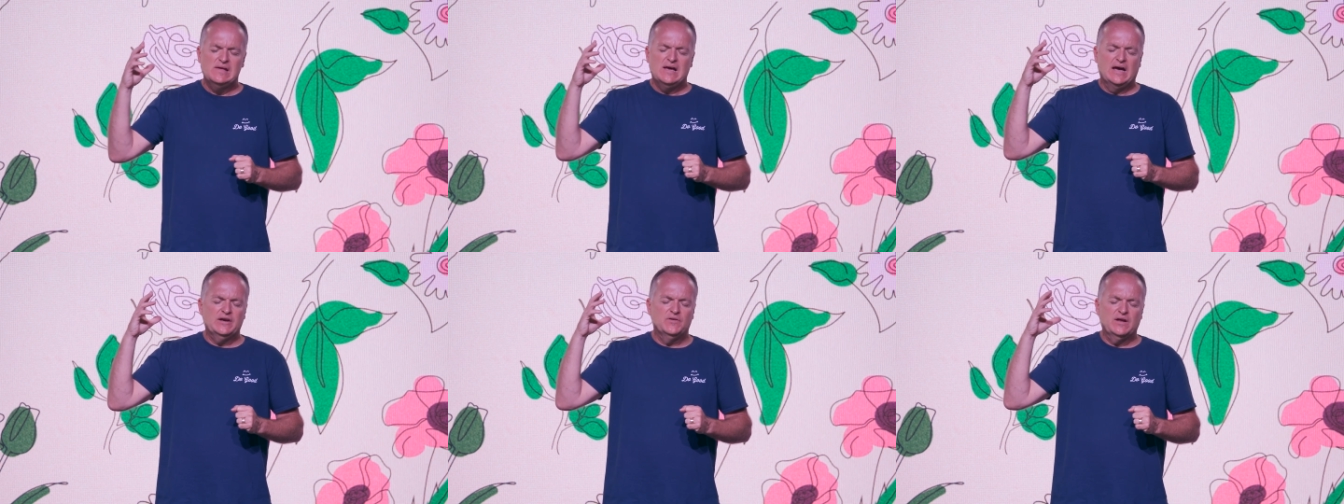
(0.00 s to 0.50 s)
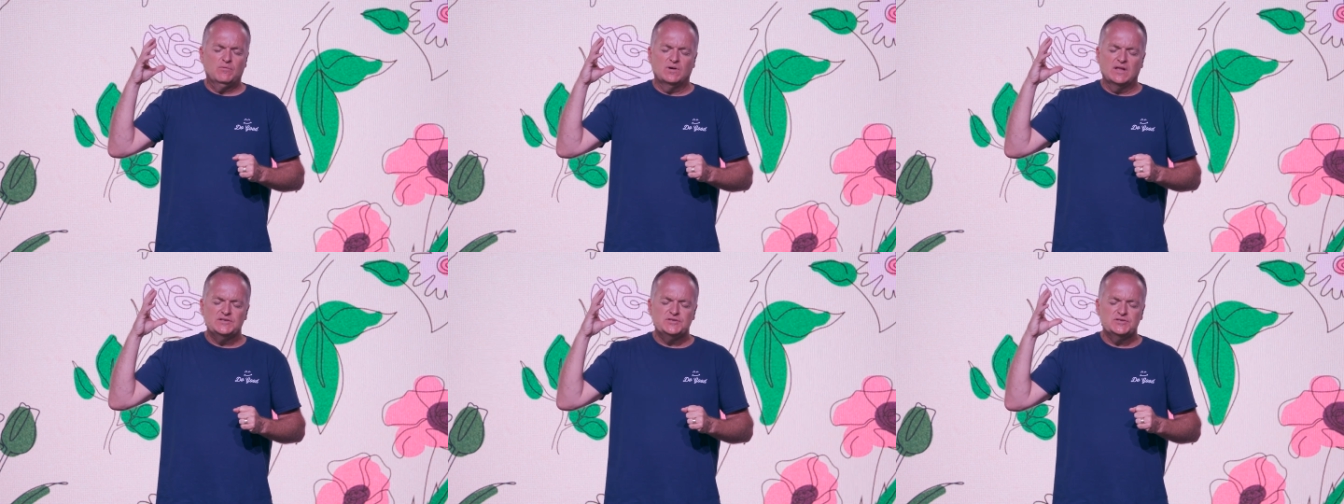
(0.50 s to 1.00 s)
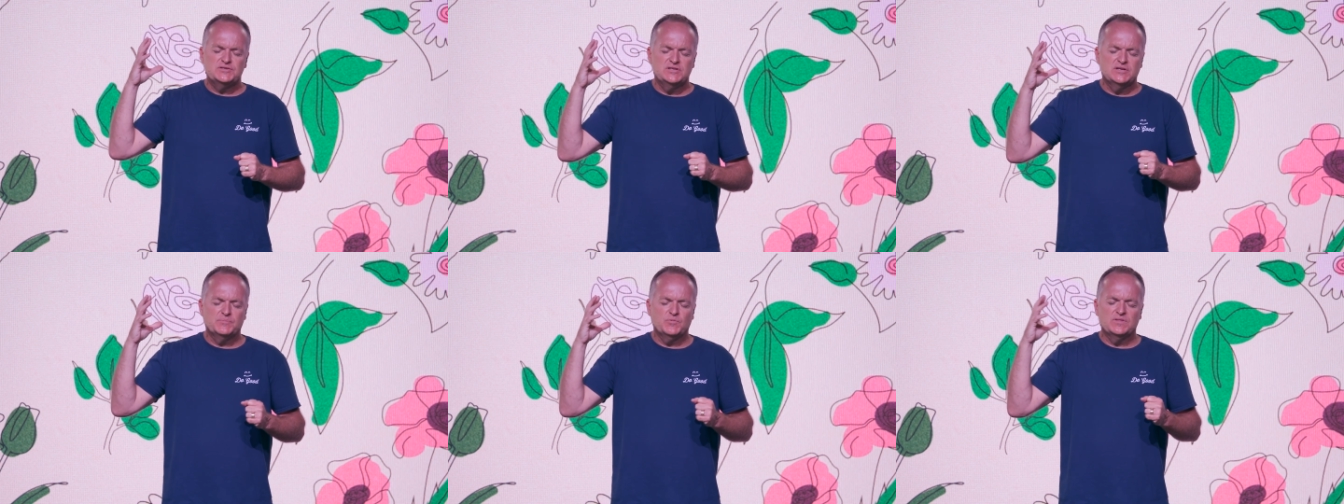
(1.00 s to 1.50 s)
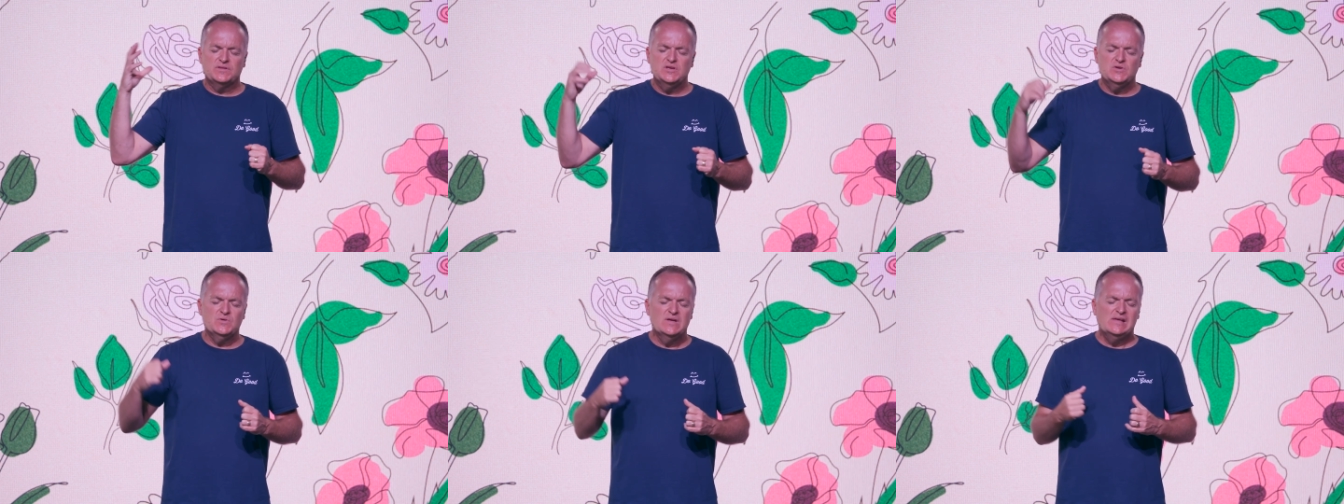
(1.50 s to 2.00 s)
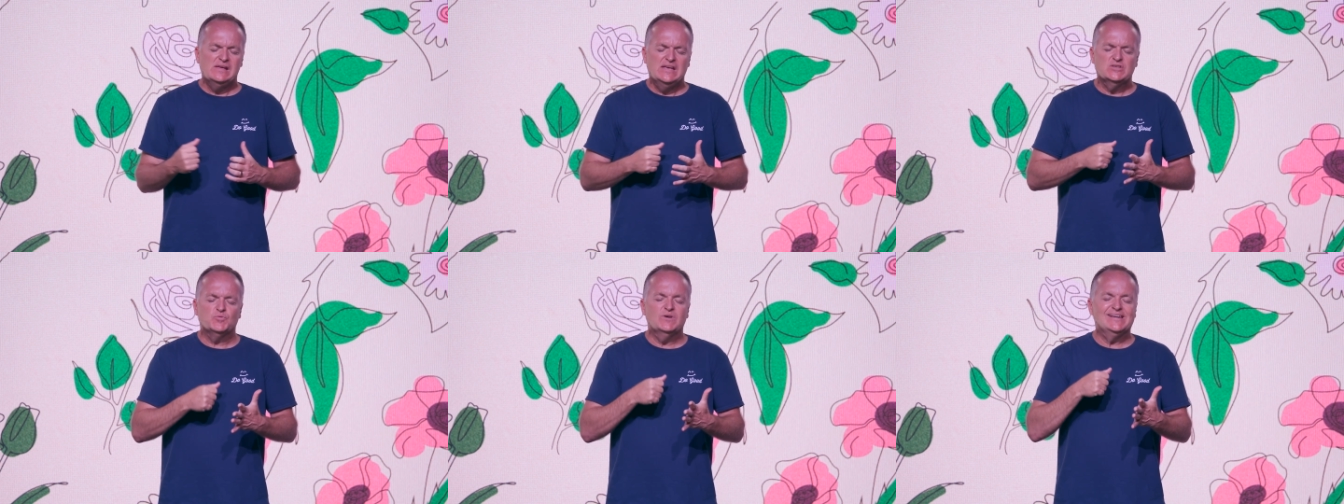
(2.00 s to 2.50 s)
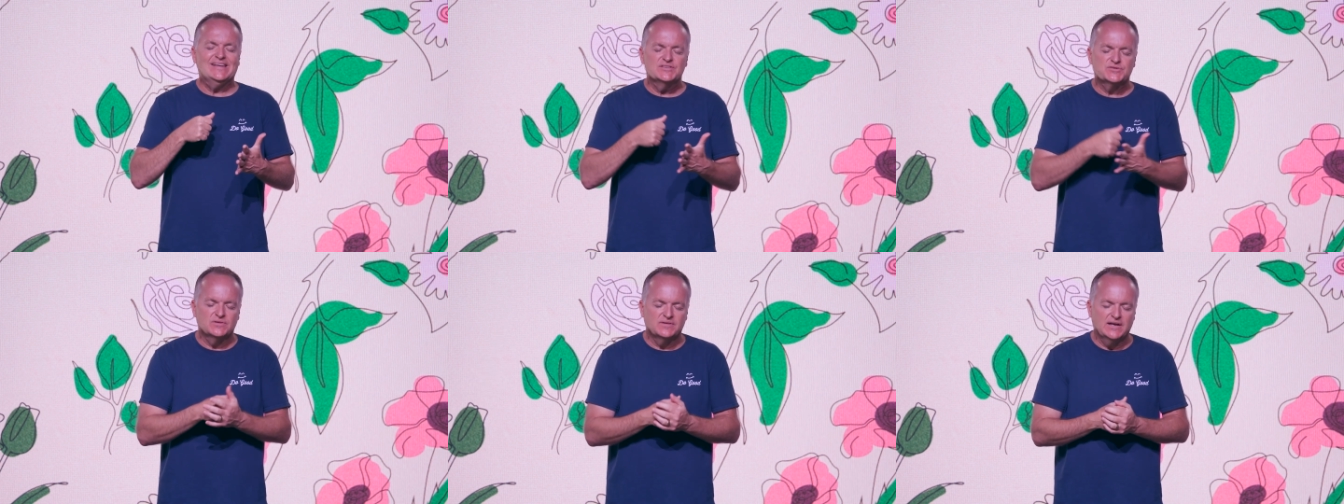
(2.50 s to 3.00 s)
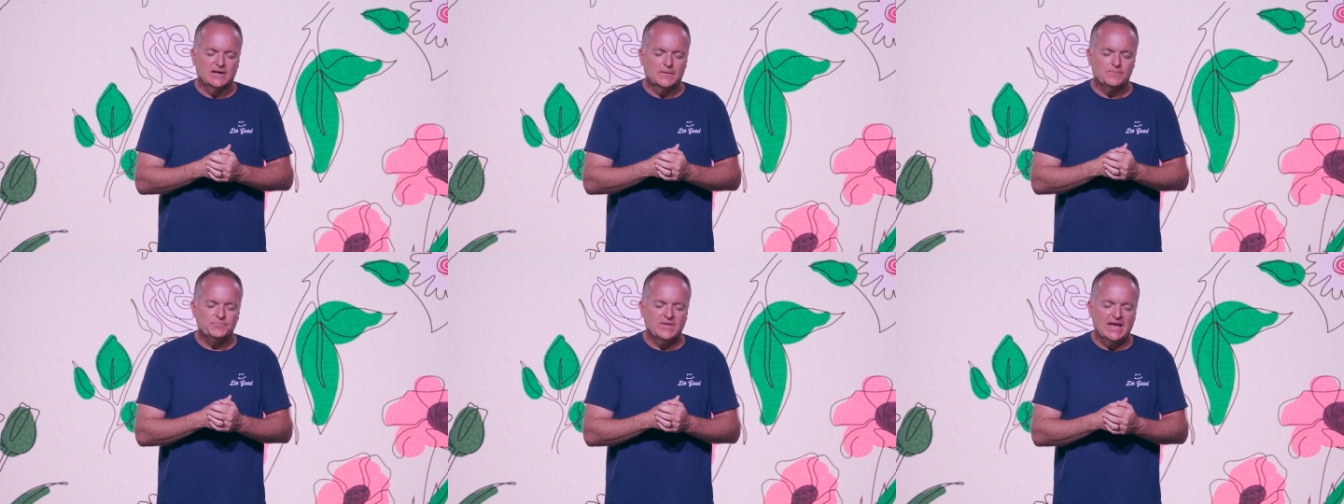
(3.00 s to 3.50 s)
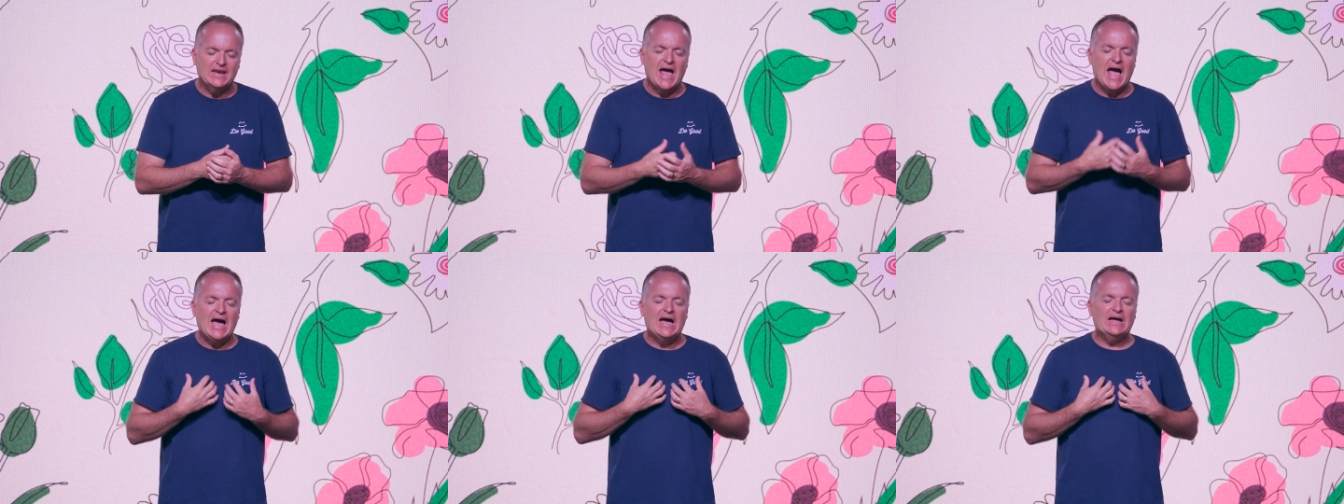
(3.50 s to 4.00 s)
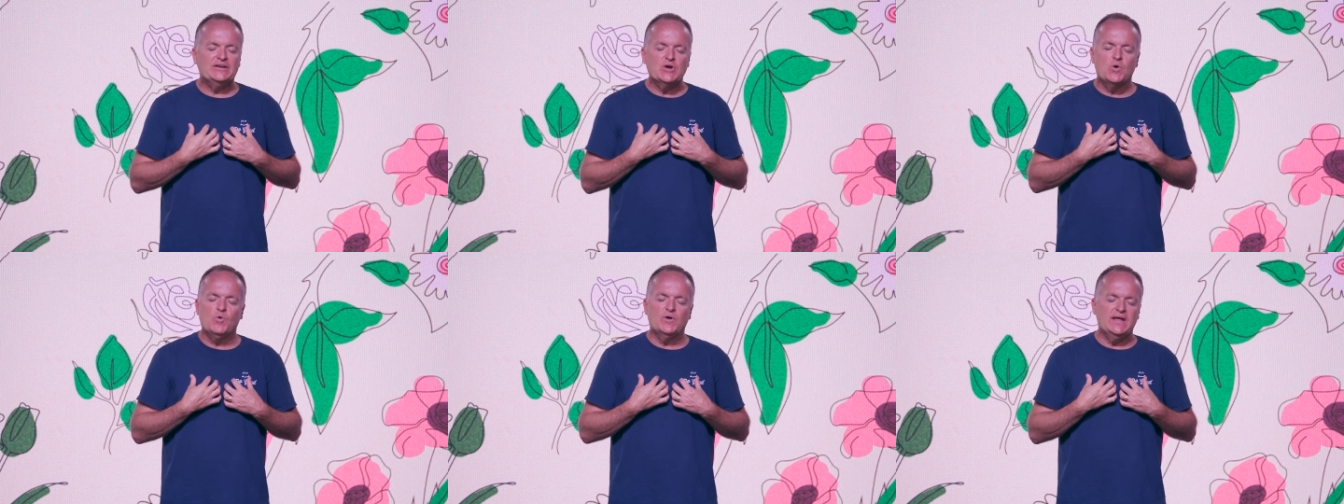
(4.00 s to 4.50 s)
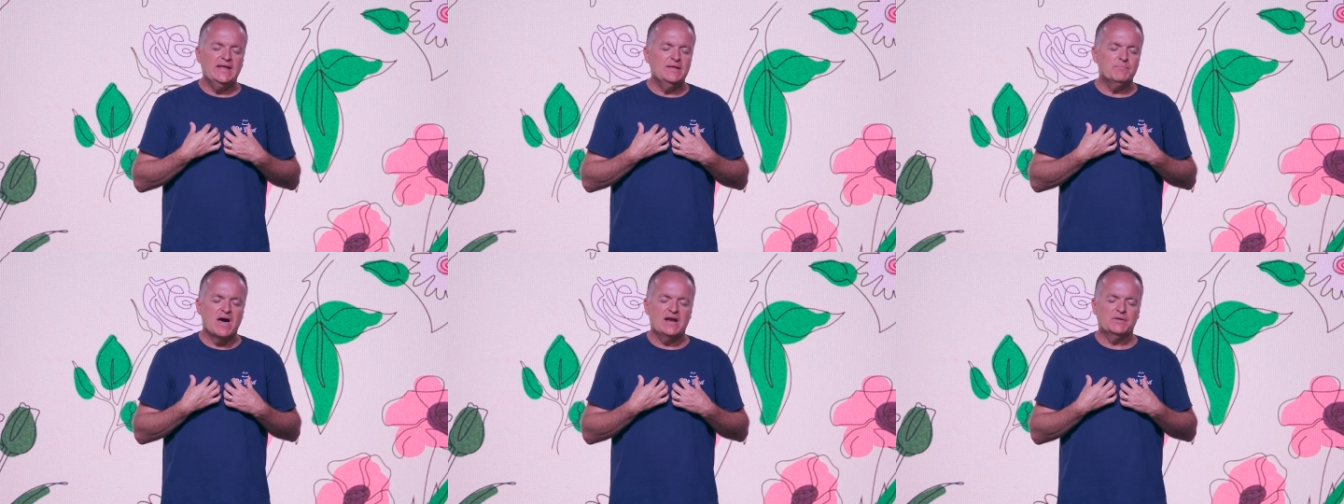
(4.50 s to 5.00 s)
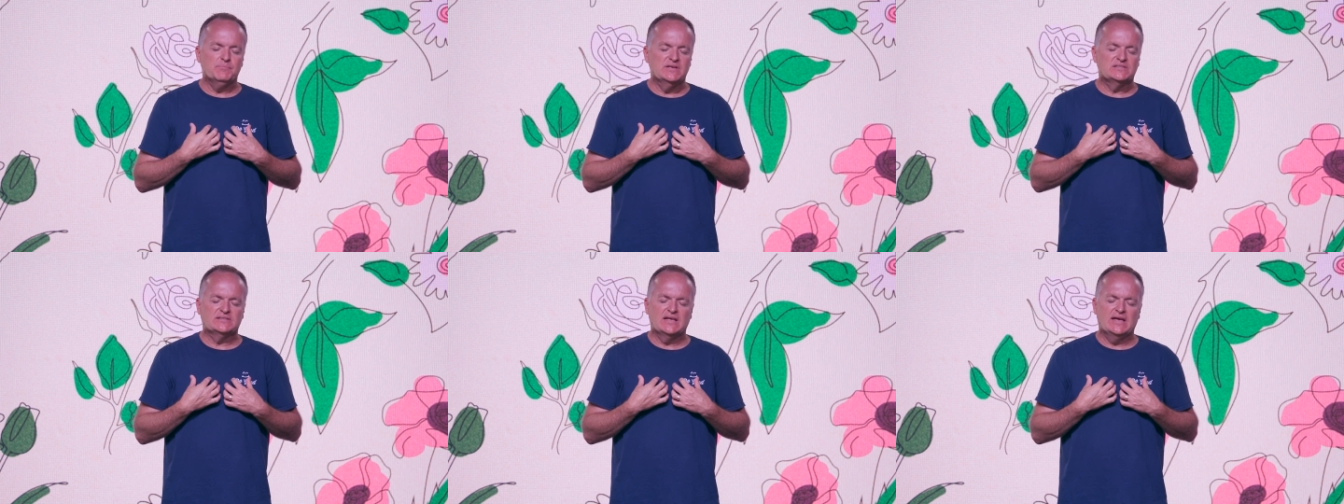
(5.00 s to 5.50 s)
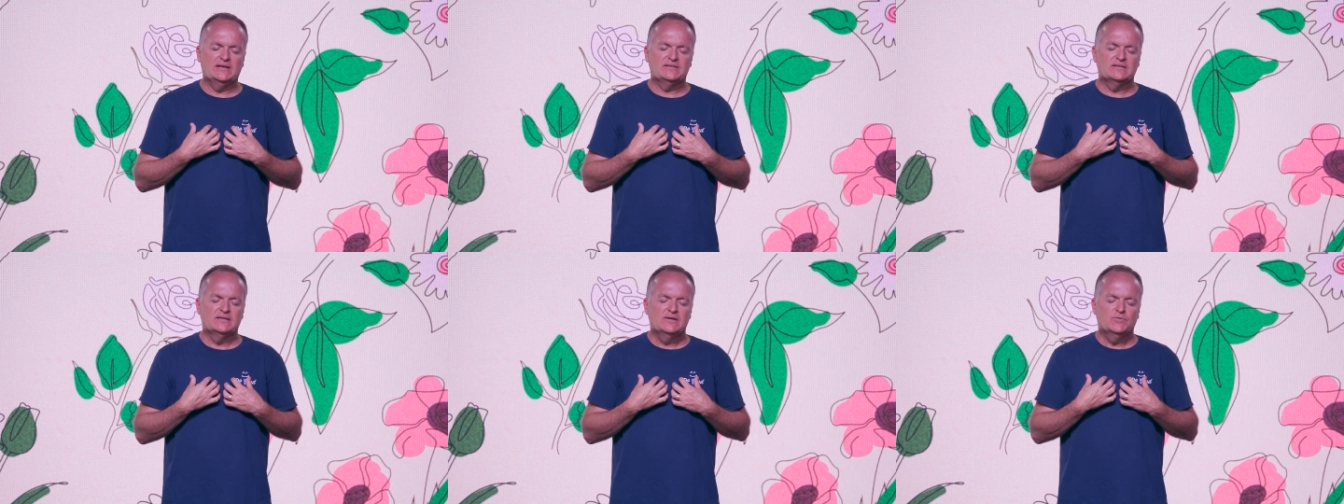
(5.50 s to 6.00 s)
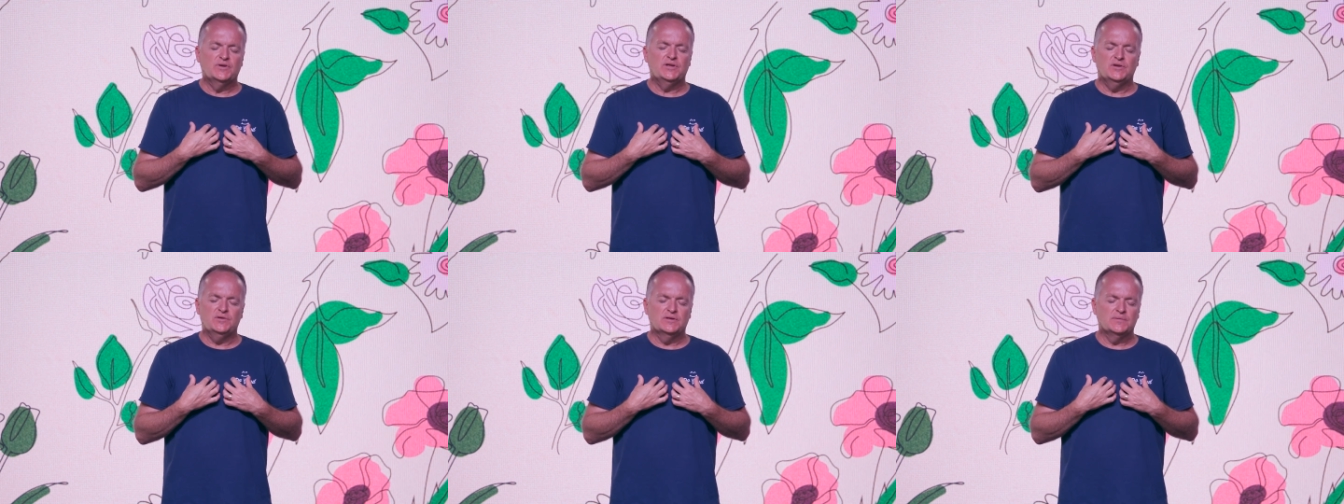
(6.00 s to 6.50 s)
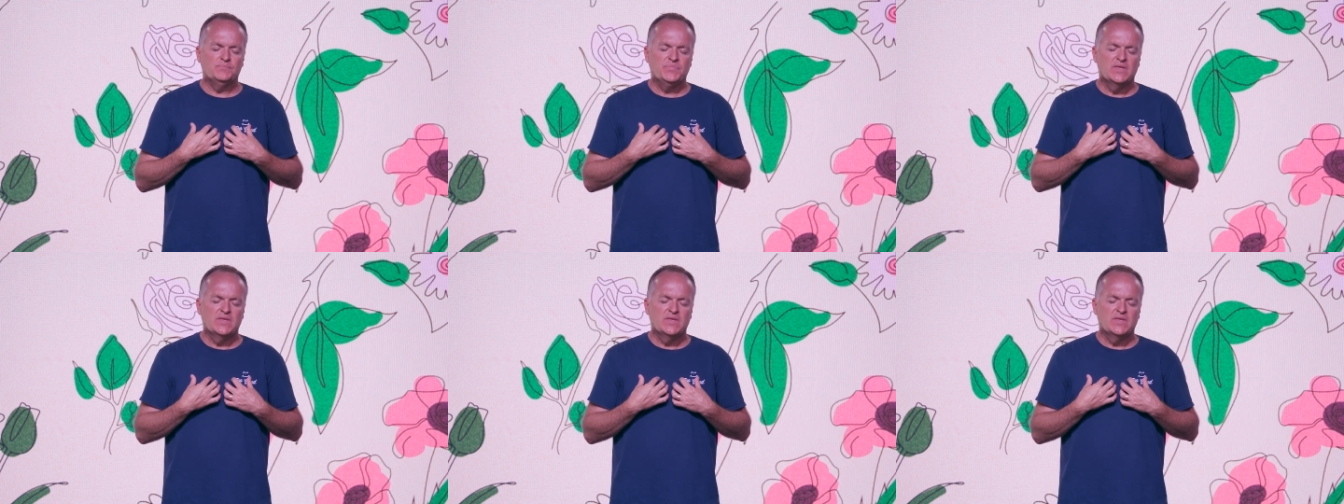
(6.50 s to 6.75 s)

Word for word: I know that relationship with you is what gets her there. And I don't want anybody to miss that reunion.